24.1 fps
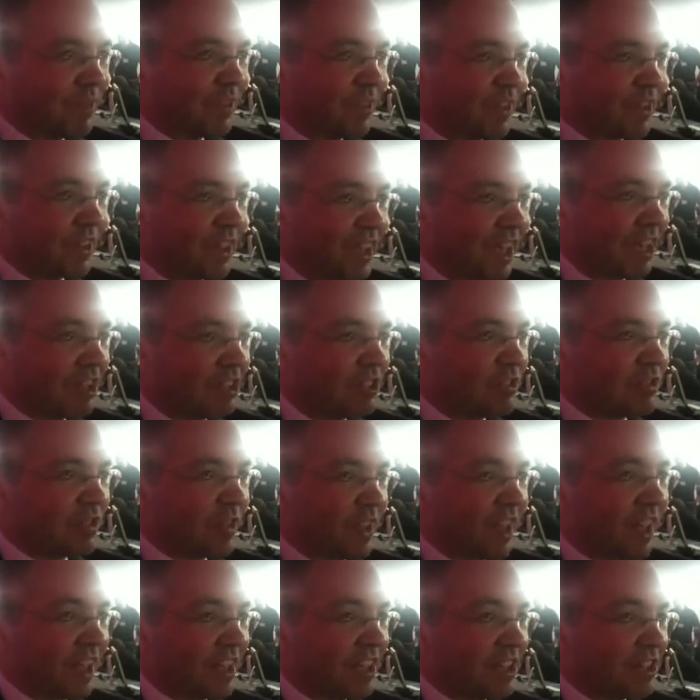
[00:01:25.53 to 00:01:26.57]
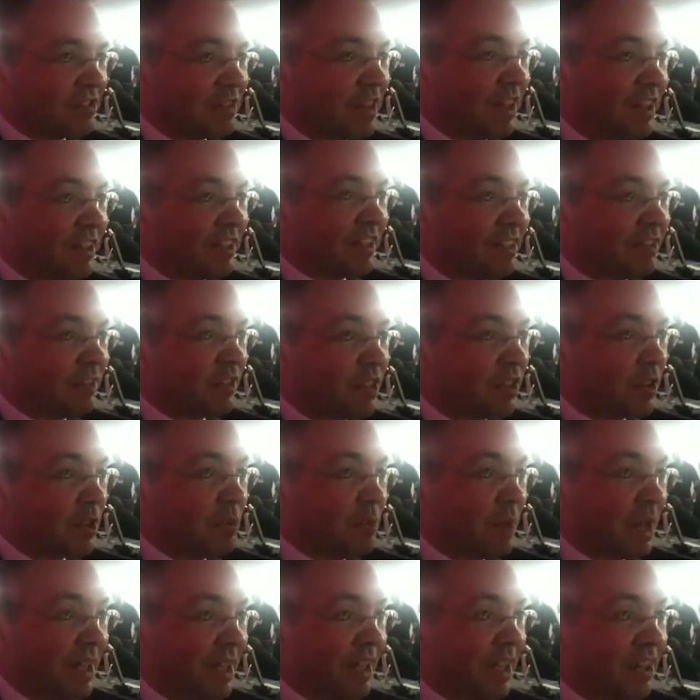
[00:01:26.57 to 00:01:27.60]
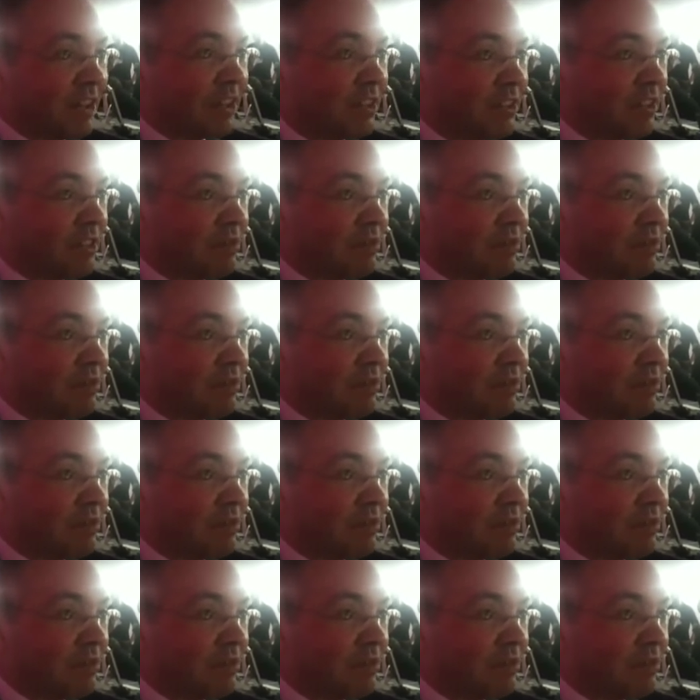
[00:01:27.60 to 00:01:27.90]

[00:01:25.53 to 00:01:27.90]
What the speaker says: the case for that is relative to the many other